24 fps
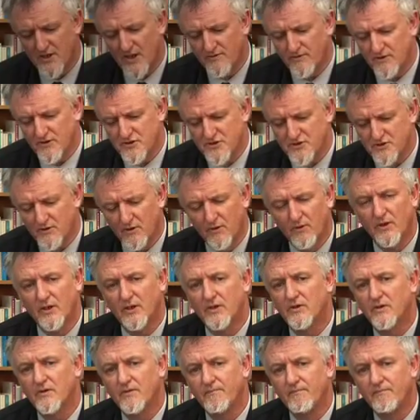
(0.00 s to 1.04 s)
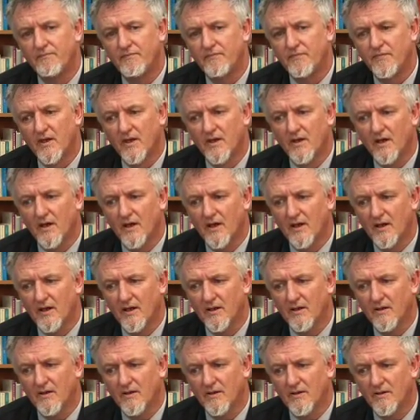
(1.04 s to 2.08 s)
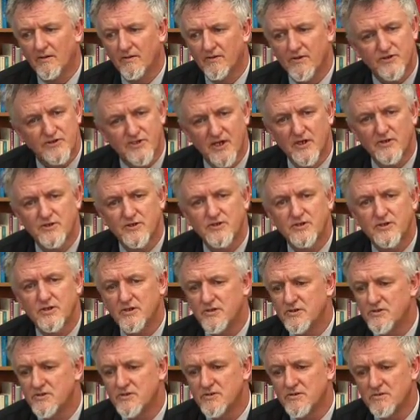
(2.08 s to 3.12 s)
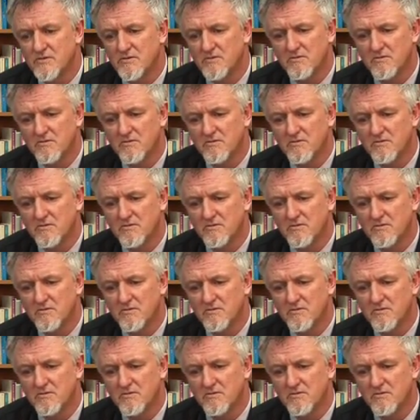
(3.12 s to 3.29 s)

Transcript: had destroyed the Sadducees,